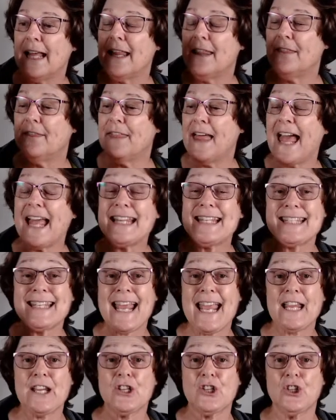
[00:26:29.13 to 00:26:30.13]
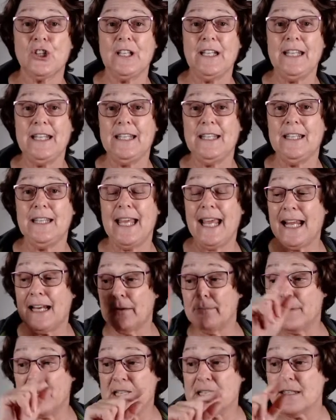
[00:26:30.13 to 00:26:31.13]
That's actually
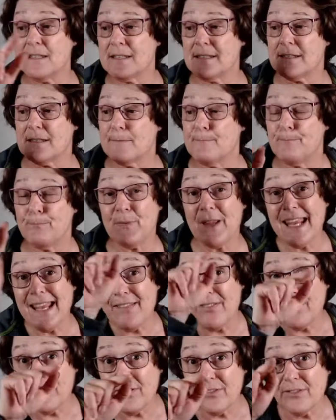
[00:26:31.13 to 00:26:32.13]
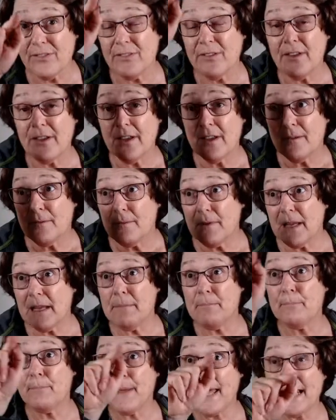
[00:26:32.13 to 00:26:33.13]
elements
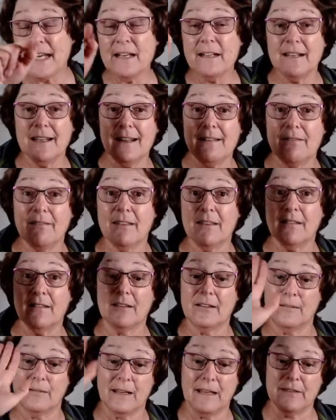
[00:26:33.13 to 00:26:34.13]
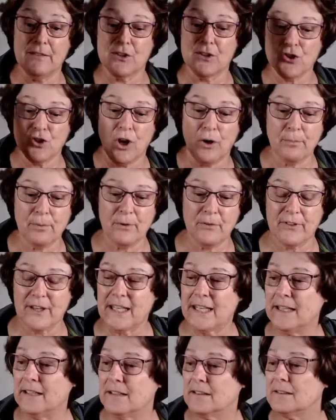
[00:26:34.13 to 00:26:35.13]
embedded in the top of the
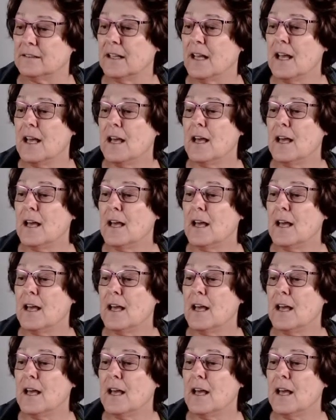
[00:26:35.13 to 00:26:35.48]
kiln,